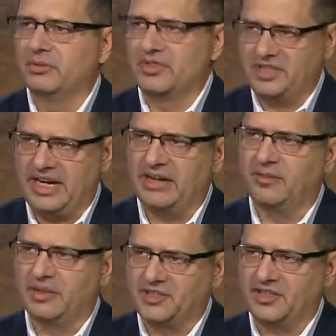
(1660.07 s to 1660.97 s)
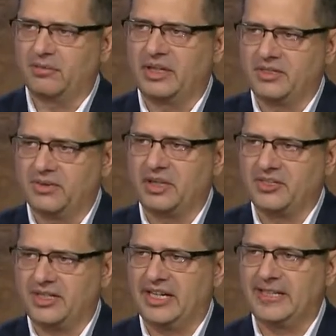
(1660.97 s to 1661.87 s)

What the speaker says: what you have and make sure you're on the right track.